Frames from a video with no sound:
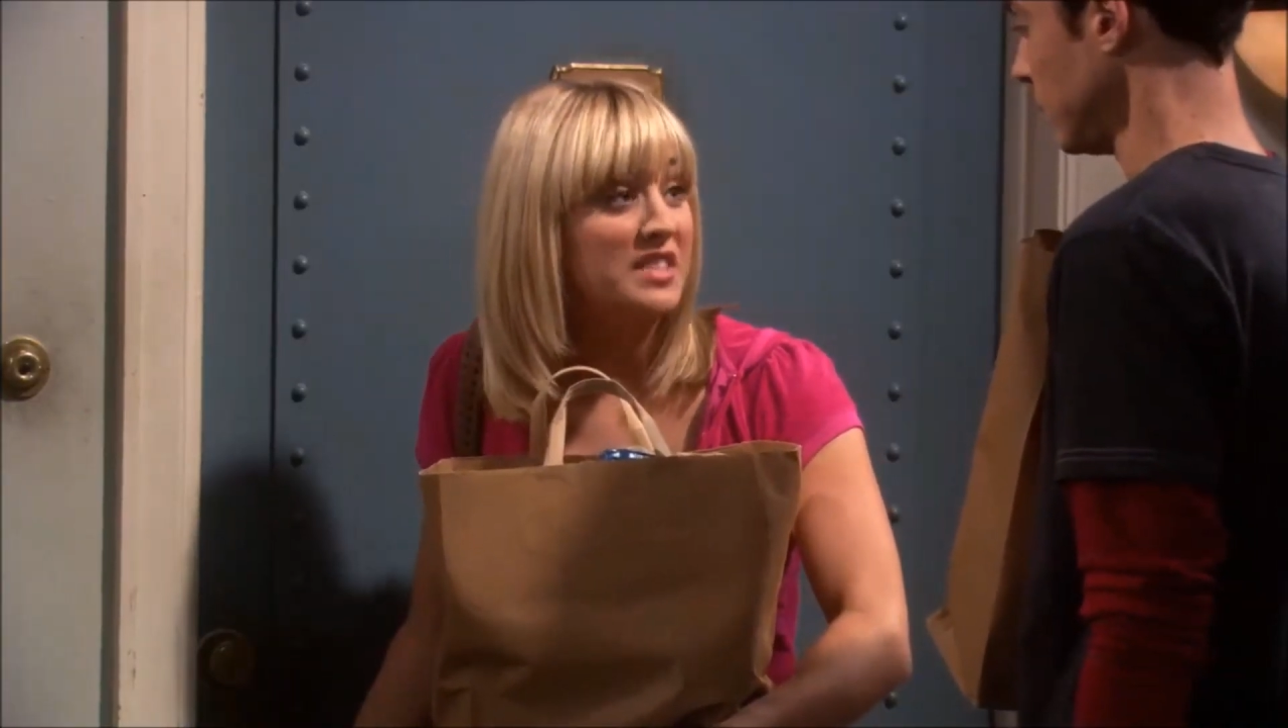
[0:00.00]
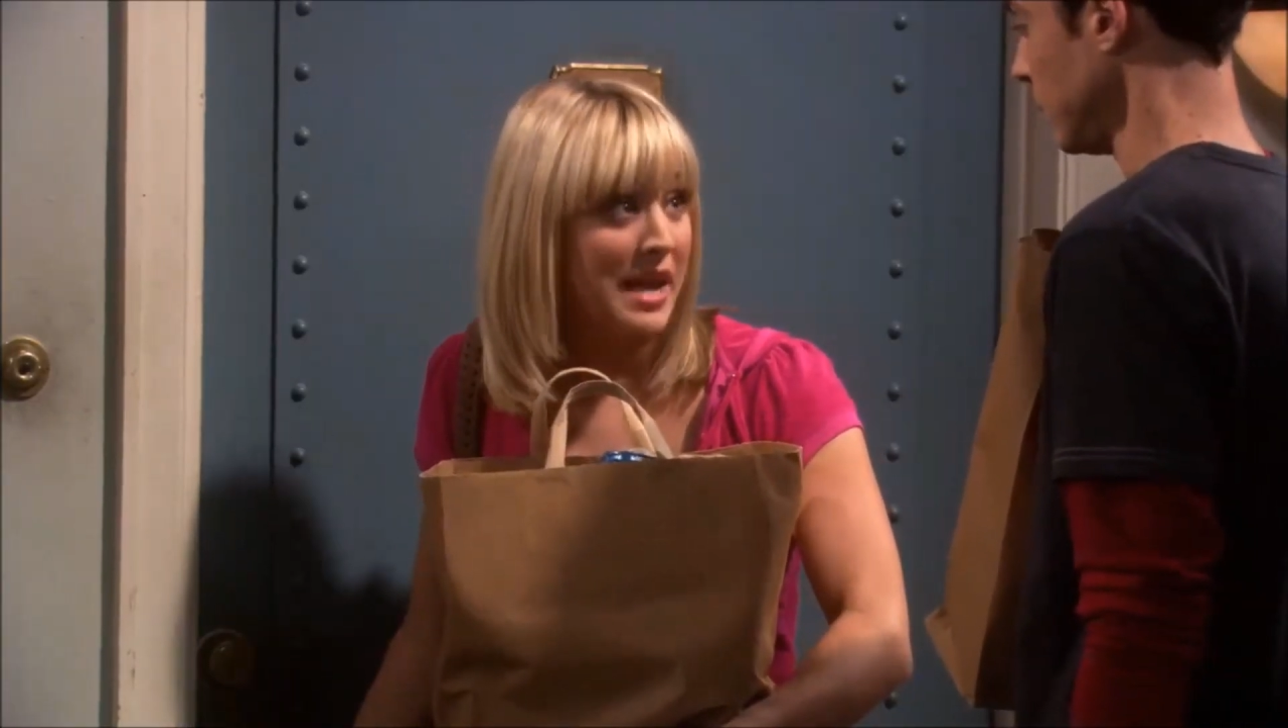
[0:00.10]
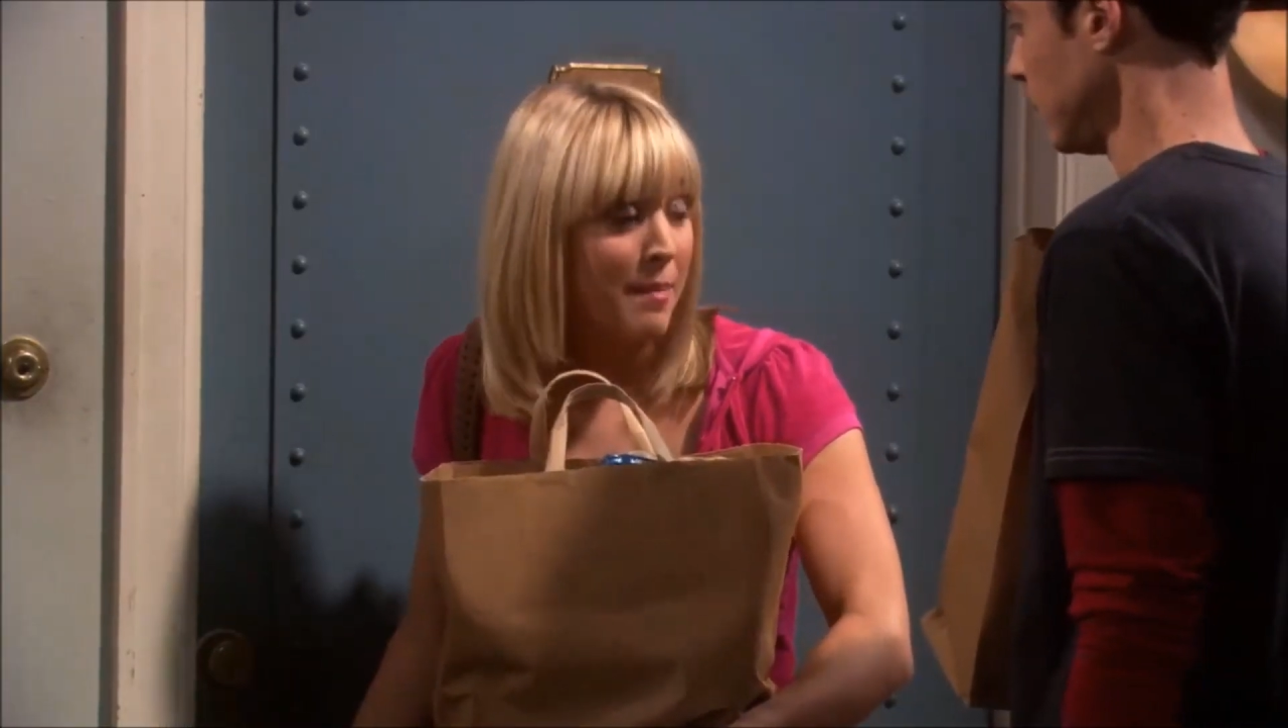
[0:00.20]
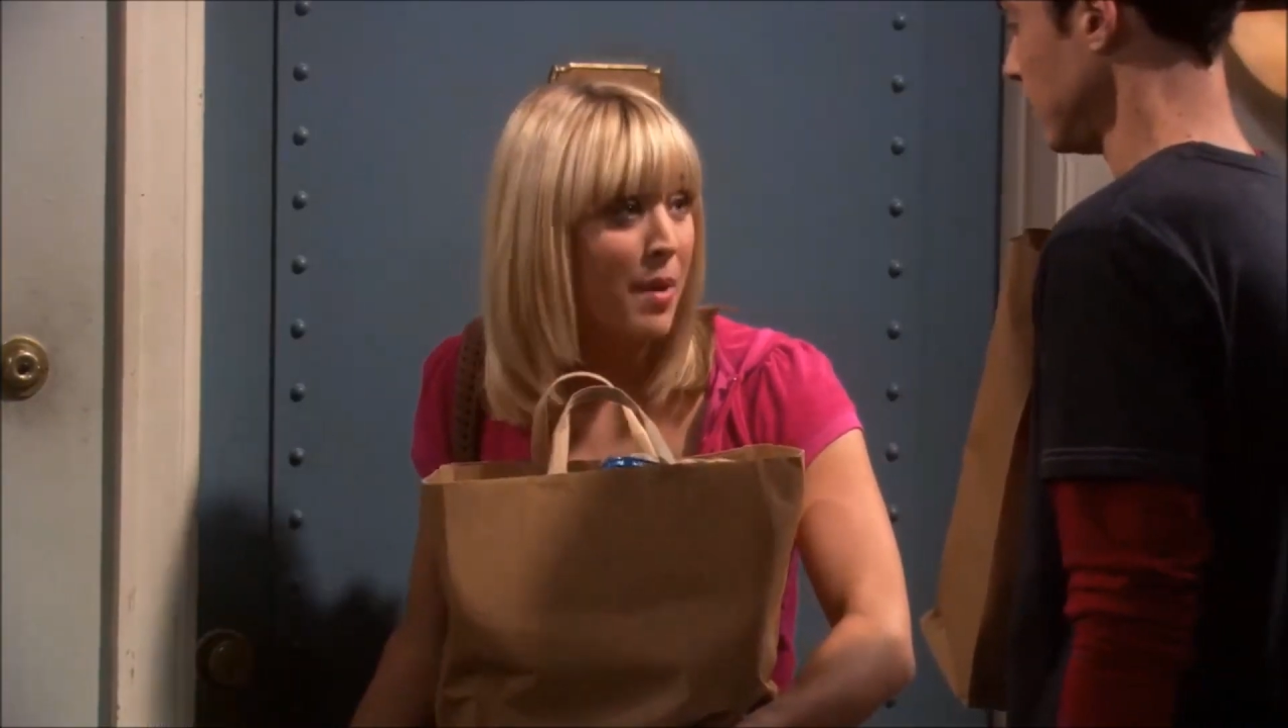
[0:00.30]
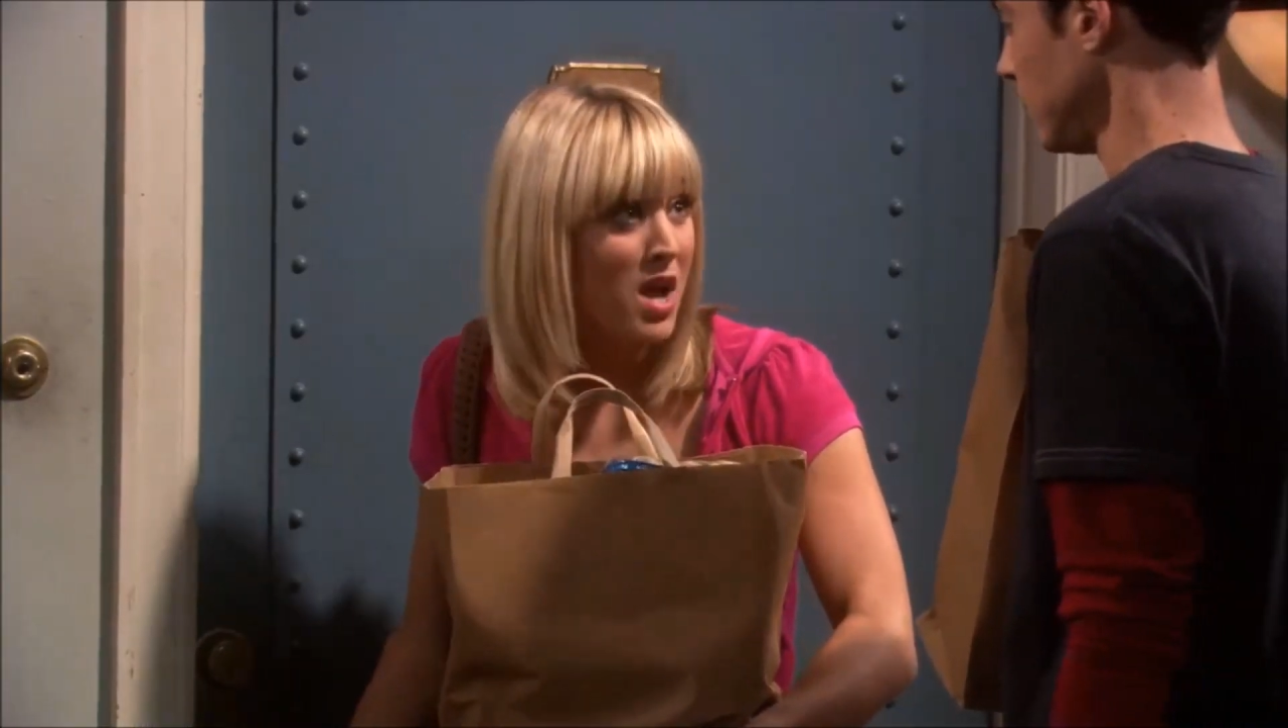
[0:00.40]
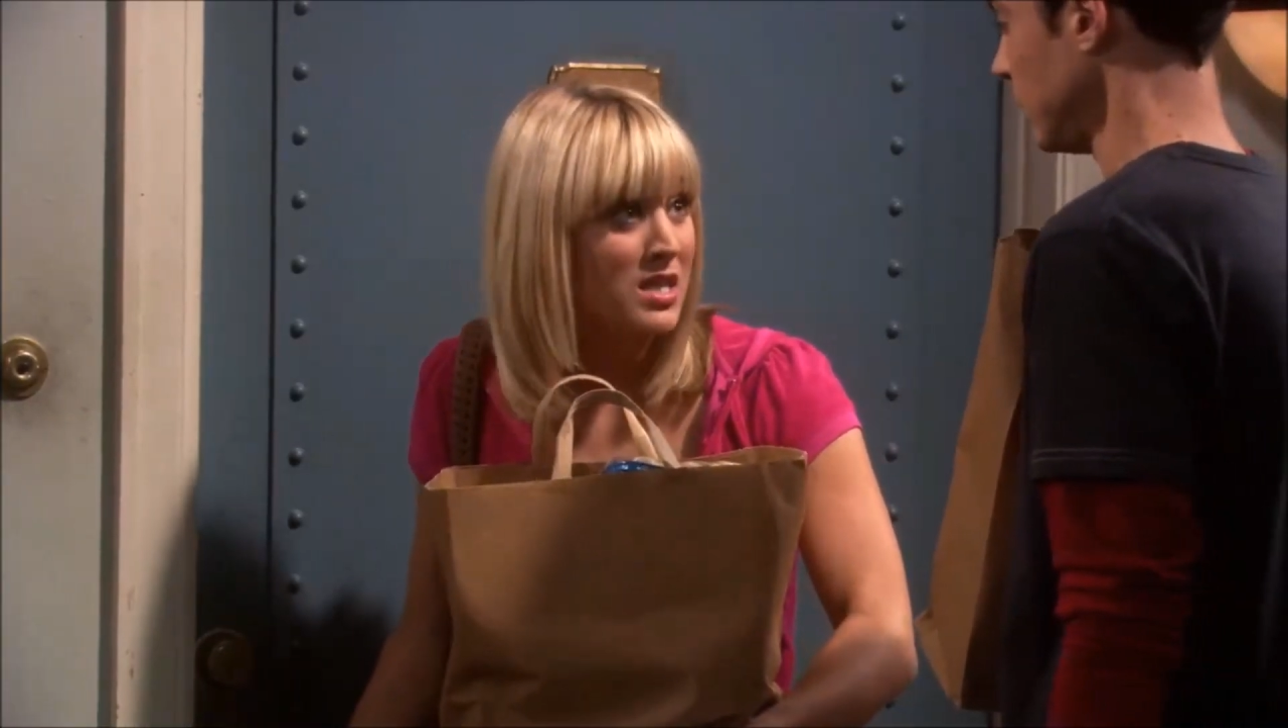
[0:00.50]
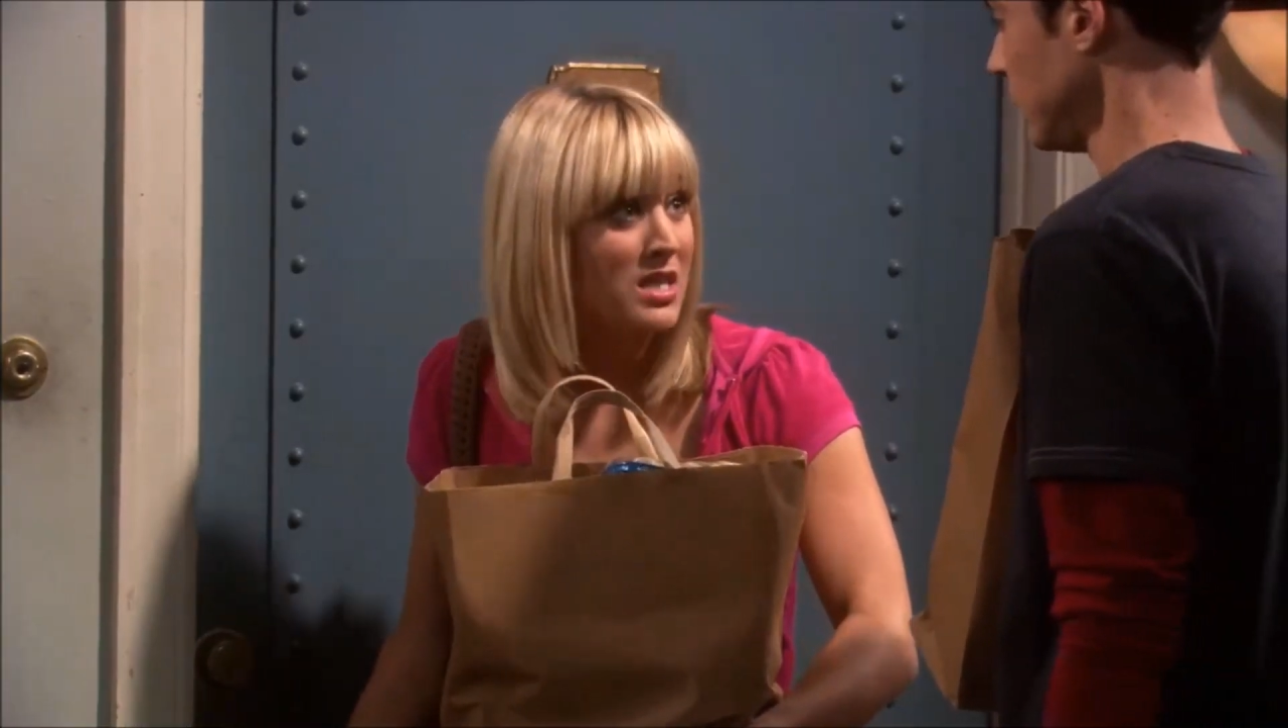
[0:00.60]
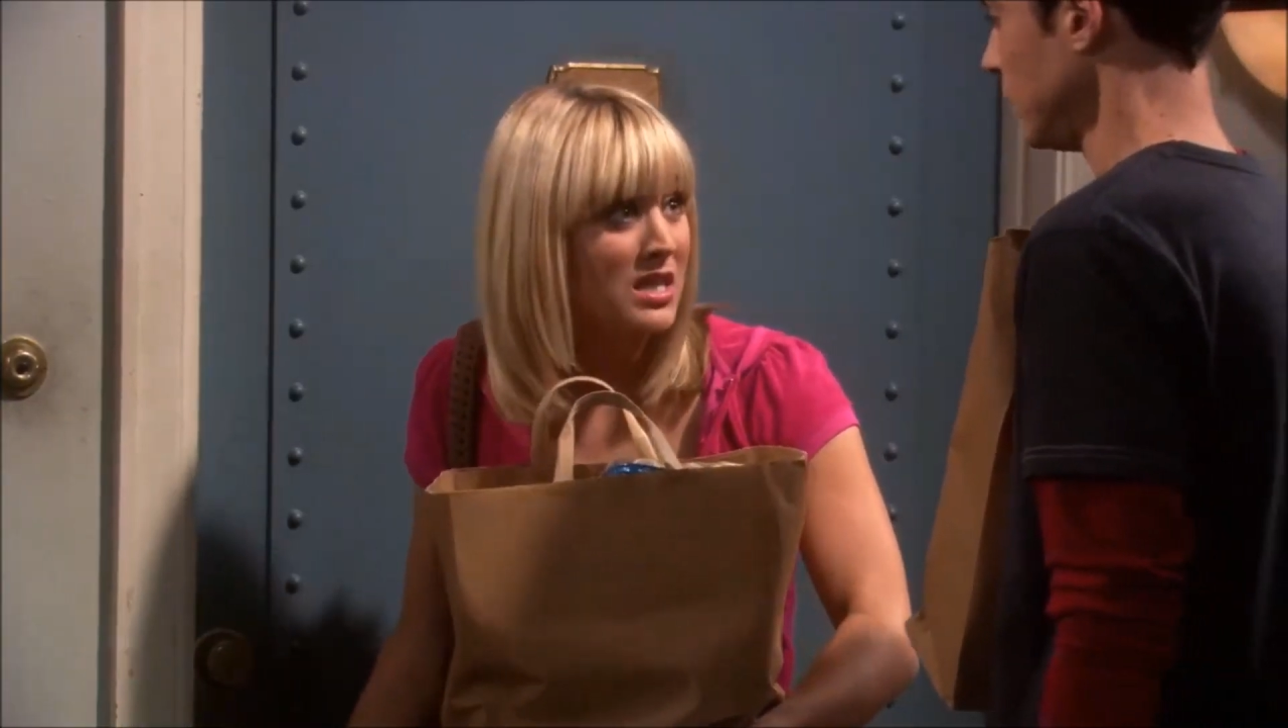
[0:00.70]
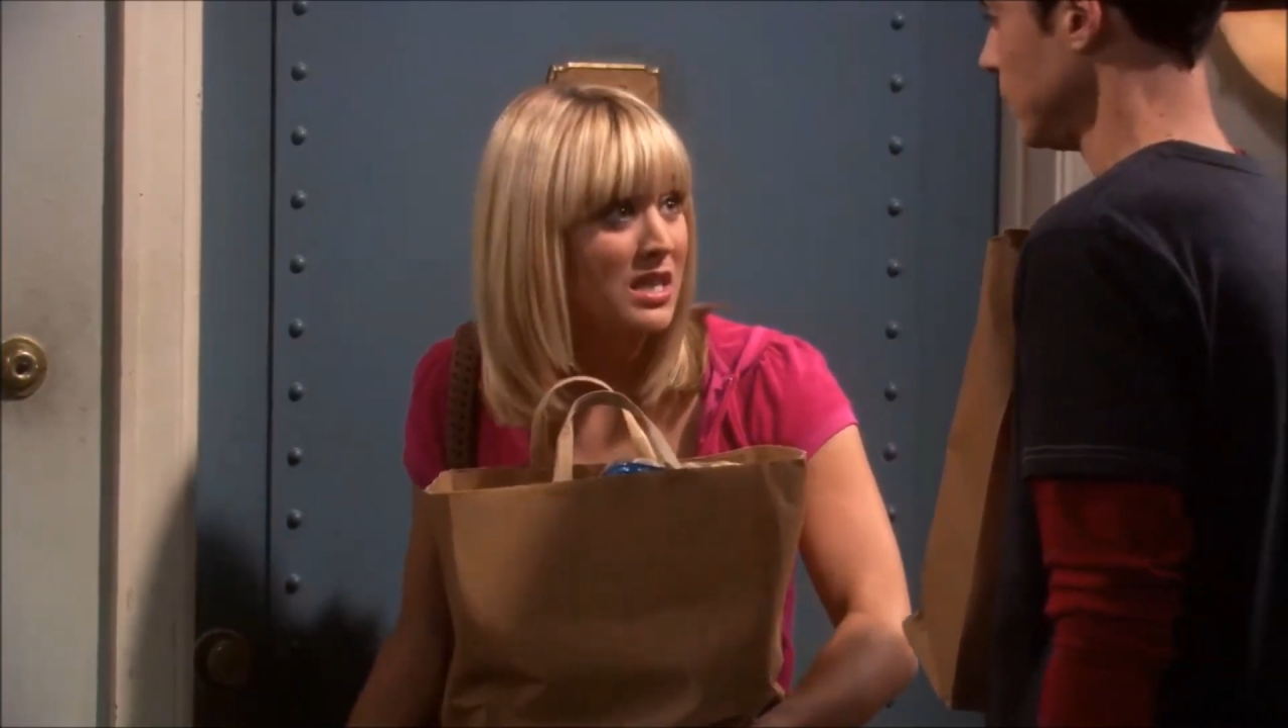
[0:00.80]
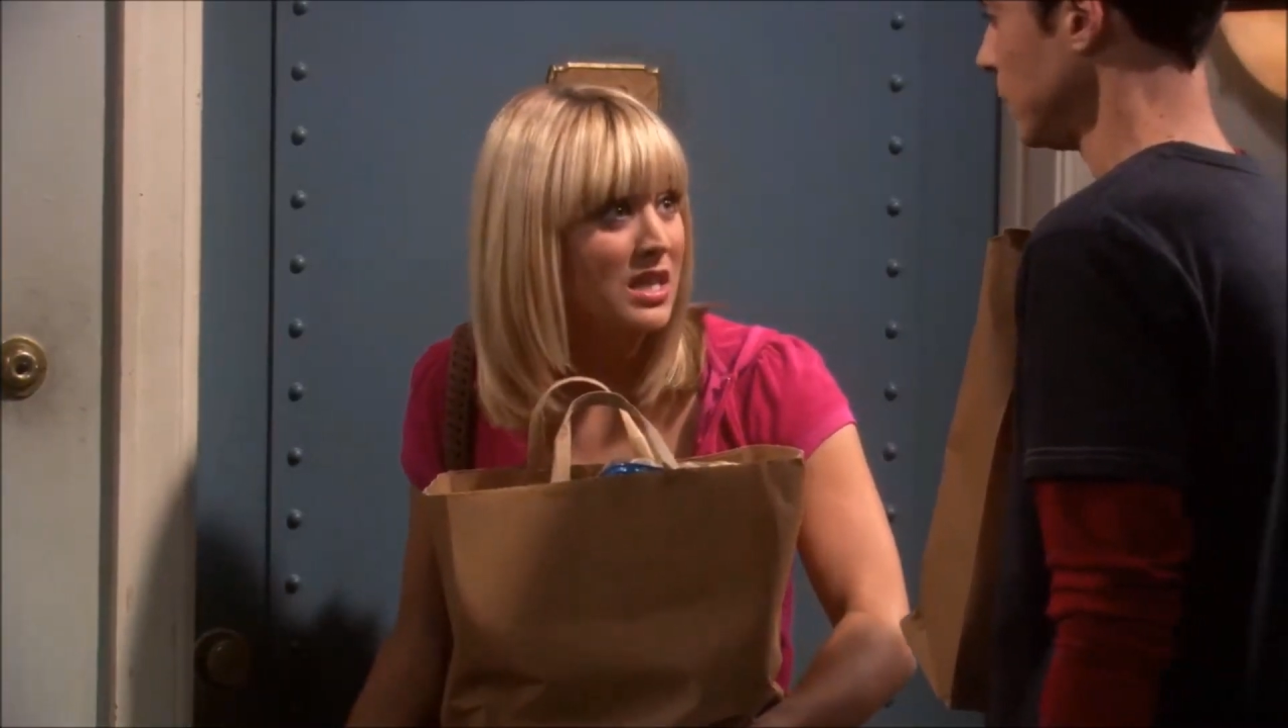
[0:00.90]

tampons?